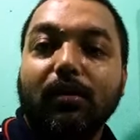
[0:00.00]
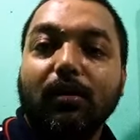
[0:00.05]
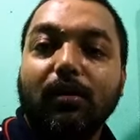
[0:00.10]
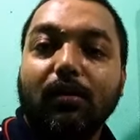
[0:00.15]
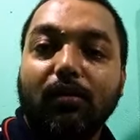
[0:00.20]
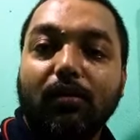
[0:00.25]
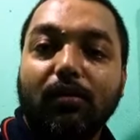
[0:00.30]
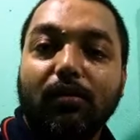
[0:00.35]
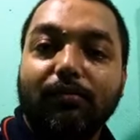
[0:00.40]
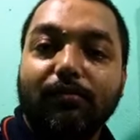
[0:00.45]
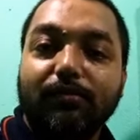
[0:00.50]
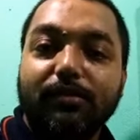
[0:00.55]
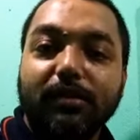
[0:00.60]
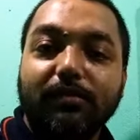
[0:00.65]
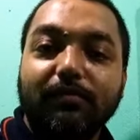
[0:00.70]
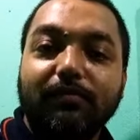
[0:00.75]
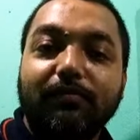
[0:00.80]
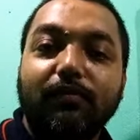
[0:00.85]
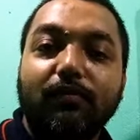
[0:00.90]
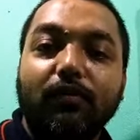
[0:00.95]
or
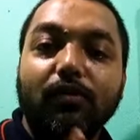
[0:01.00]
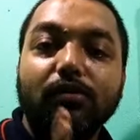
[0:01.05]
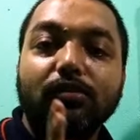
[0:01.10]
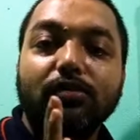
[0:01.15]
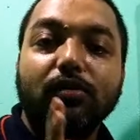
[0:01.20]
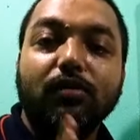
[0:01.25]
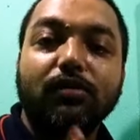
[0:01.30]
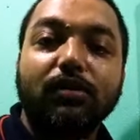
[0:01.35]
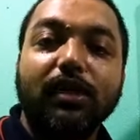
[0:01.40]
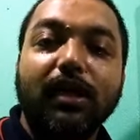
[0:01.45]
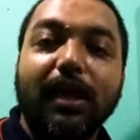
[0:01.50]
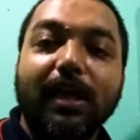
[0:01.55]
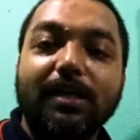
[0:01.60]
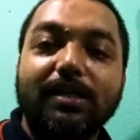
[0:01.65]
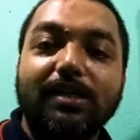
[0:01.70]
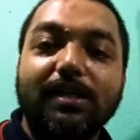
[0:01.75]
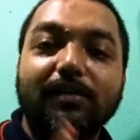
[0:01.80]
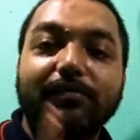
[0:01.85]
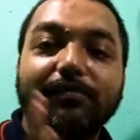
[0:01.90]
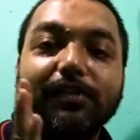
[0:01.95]
some faults on the earth
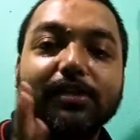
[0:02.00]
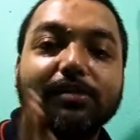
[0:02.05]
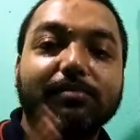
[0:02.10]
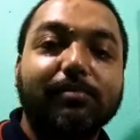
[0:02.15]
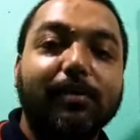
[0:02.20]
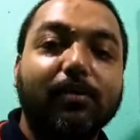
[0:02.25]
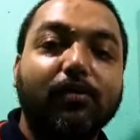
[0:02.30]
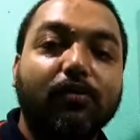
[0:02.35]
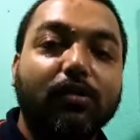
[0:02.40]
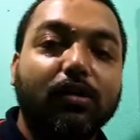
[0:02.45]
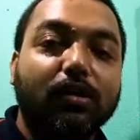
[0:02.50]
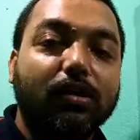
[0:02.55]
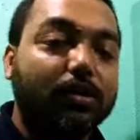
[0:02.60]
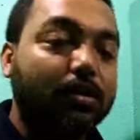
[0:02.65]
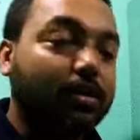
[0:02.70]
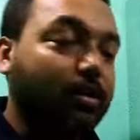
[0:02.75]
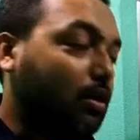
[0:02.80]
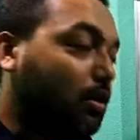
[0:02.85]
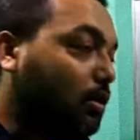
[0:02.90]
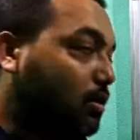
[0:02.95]
surface may
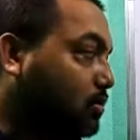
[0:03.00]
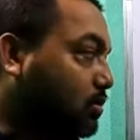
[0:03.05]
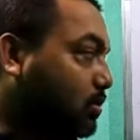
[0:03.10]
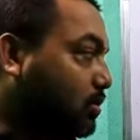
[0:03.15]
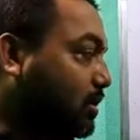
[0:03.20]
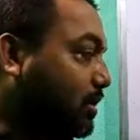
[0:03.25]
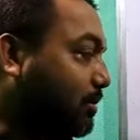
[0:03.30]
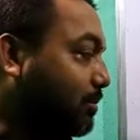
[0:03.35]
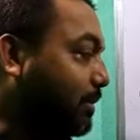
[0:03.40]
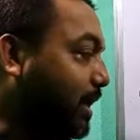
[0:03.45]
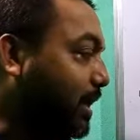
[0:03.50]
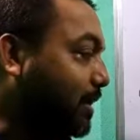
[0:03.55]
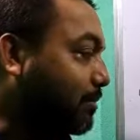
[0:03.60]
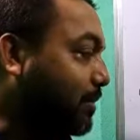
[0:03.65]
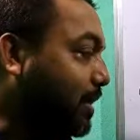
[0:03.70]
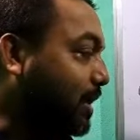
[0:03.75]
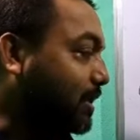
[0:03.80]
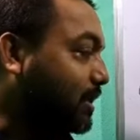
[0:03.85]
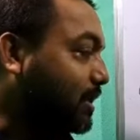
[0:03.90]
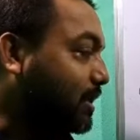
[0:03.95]
occur. So the
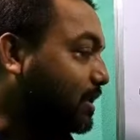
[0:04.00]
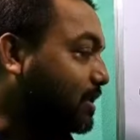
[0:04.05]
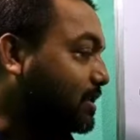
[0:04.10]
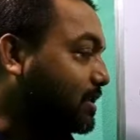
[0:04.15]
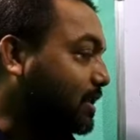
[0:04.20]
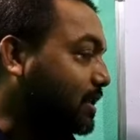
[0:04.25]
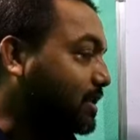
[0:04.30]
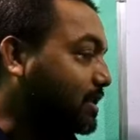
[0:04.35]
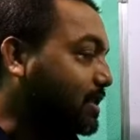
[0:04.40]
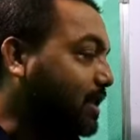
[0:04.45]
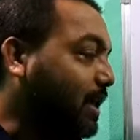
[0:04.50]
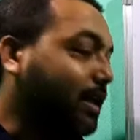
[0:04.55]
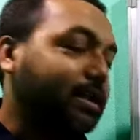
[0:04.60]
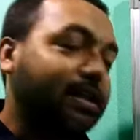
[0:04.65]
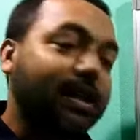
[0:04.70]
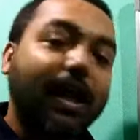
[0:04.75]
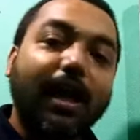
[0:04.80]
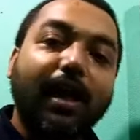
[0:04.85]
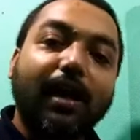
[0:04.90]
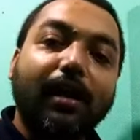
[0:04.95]
magma that is inside
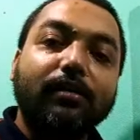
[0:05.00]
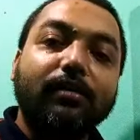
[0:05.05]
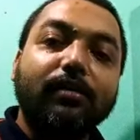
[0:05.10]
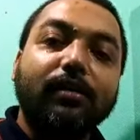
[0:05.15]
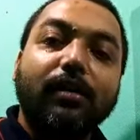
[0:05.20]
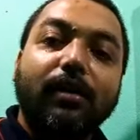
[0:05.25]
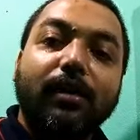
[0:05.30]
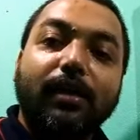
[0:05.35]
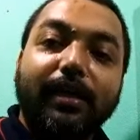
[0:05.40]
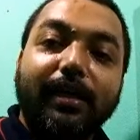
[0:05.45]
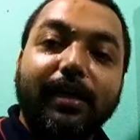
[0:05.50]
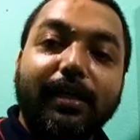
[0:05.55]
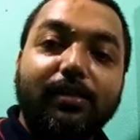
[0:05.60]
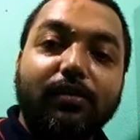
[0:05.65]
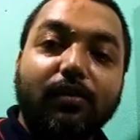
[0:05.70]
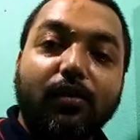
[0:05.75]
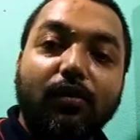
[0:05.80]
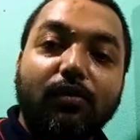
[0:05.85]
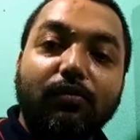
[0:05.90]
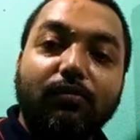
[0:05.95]
the earth,
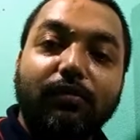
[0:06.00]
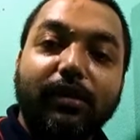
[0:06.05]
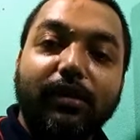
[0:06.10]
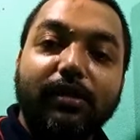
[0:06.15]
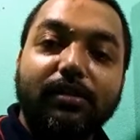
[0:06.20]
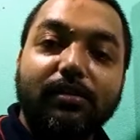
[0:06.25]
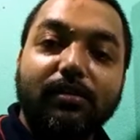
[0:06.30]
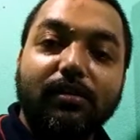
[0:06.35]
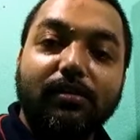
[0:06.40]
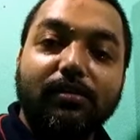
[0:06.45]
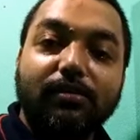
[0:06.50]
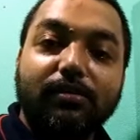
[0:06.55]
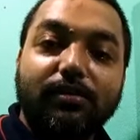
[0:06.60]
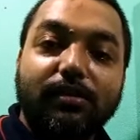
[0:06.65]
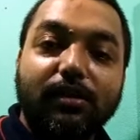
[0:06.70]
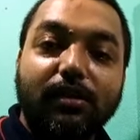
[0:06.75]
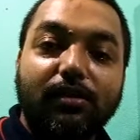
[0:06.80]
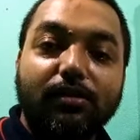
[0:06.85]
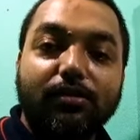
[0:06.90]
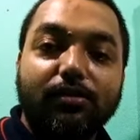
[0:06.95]
it always
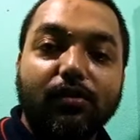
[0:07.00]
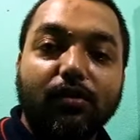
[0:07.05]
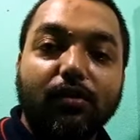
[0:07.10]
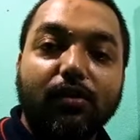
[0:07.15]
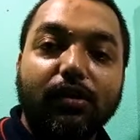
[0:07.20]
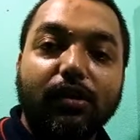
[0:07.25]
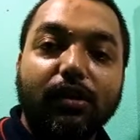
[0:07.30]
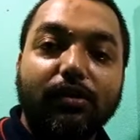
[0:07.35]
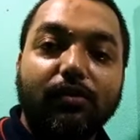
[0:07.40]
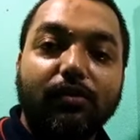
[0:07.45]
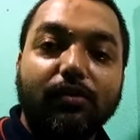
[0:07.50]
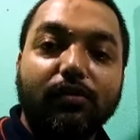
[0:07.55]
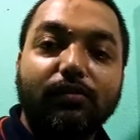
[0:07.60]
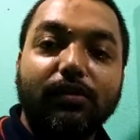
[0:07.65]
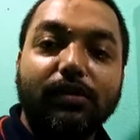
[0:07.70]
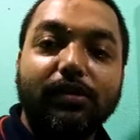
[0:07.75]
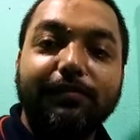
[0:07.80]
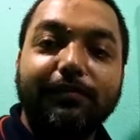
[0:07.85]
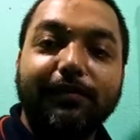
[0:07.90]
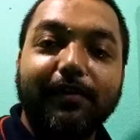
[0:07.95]
search or it
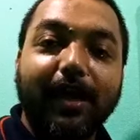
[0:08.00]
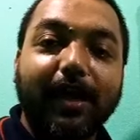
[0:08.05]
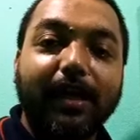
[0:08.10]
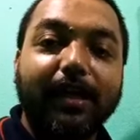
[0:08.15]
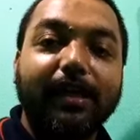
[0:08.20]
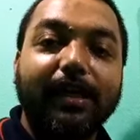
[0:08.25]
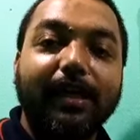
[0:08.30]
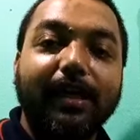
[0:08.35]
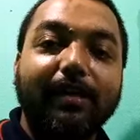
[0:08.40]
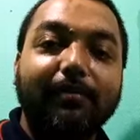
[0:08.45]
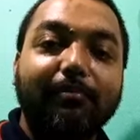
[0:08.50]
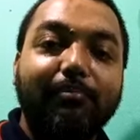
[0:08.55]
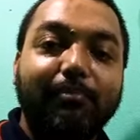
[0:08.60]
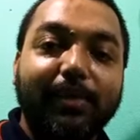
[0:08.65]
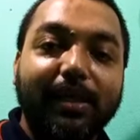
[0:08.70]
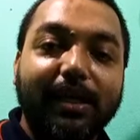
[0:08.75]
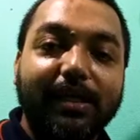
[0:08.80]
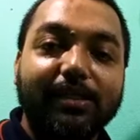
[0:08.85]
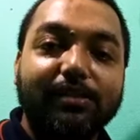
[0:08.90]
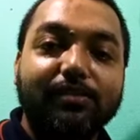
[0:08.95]
always find a
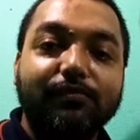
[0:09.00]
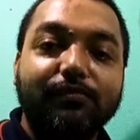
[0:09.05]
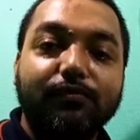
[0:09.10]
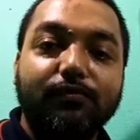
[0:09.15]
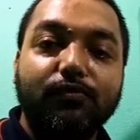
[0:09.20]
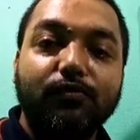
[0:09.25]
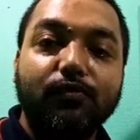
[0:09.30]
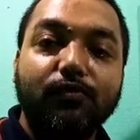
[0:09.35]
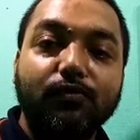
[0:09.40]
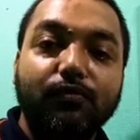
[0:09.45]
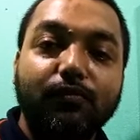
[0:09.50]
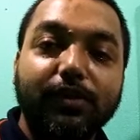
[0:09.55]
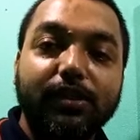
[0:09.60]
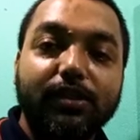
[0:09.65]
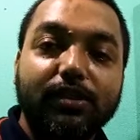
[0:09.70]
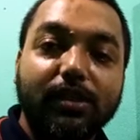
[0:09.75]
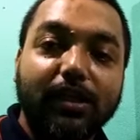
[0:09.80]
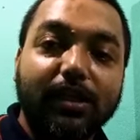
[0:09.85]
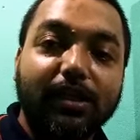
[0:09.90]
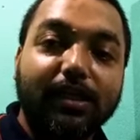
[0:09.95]
place through
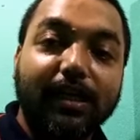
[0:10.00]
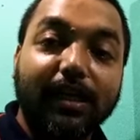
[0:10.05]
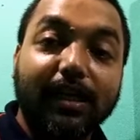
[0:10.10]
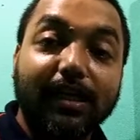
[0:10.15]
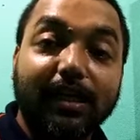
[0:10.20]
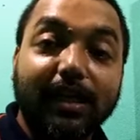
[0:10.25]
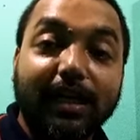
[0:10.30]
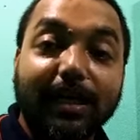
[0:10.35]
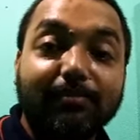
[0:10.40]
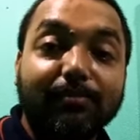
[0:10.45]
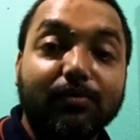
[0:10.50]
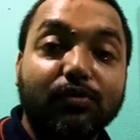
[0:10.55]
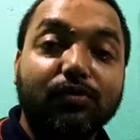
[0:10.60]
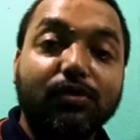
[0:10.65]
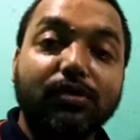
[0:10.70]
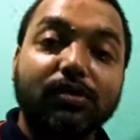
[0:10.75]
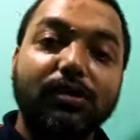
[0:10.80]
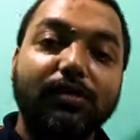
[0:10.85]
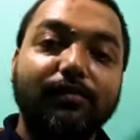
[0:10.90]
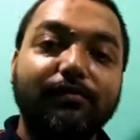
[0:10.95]
which it can come to
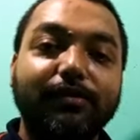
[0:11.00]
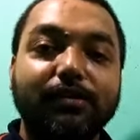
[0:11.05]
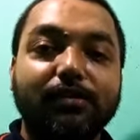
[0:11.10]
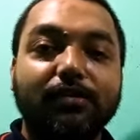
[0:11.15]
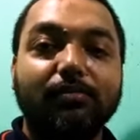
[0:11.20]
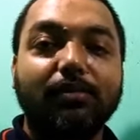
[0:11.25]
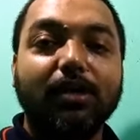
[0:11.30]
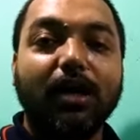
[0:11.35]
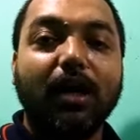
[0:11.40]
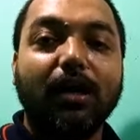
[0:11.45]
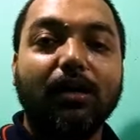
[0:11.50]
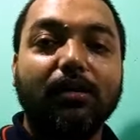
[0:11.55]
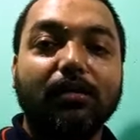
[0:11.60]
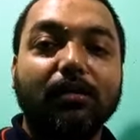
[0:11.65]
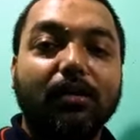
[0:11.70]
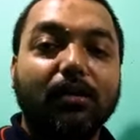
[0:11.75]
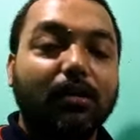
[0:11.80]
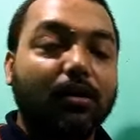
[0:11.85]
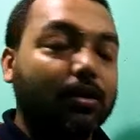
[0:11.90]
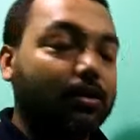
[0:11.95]
the surface of the
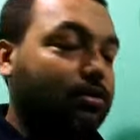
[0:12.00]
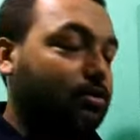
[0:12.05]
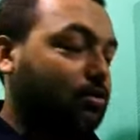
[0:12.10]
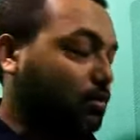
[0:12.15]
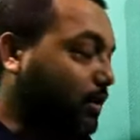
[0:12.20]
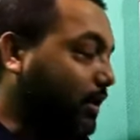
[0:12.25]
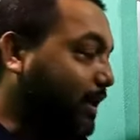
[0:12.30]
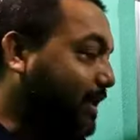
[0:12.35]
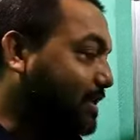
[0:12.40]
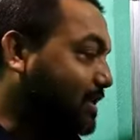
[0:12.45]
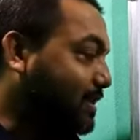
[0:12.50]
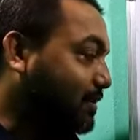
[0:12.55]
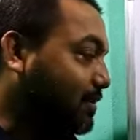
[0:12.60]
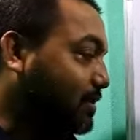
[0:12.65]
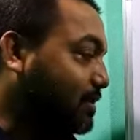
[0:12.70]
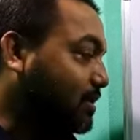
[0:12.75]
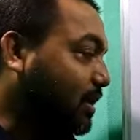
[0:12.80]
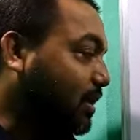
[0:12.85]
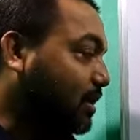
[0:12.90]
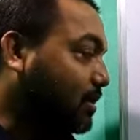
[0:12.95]
earth. So as a
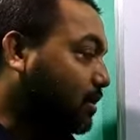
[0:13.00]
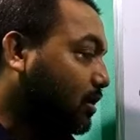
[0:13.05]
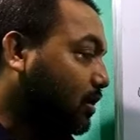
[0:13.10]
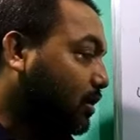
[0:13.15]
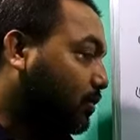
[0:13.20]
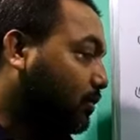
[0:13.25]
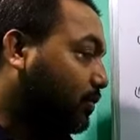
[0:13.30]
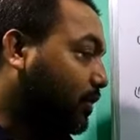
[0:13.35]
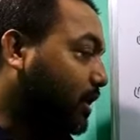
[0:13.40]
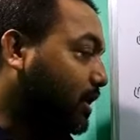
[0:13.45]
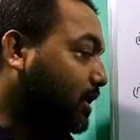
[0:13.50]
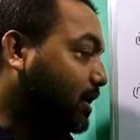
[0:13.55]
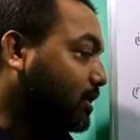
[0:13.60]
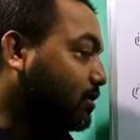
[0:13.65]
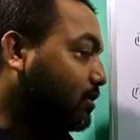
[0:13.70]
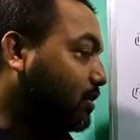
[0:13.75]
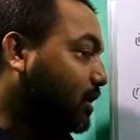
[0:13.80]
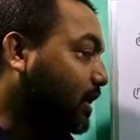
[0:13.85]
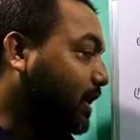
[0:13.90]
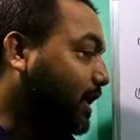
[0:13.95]
result, when it
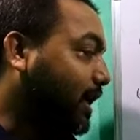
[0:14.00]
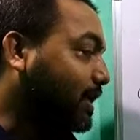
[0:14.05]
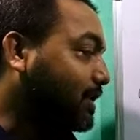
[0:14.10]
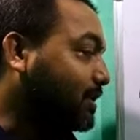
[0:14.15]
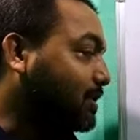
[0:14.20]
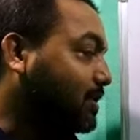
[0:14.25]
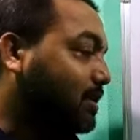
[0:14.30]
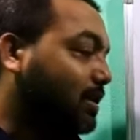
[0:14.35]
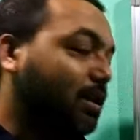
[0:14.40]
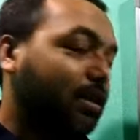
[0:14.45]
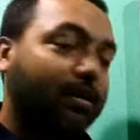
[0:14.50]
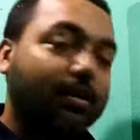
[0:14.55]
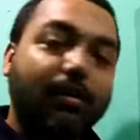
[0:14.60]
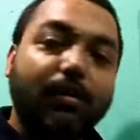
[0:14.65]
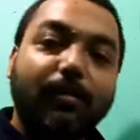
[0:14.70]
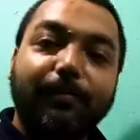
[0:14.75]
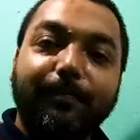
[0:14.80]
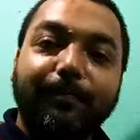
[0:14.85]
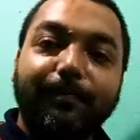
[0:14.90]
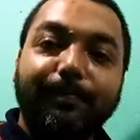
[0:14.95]
will get
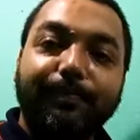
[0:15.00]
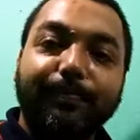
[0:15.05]
the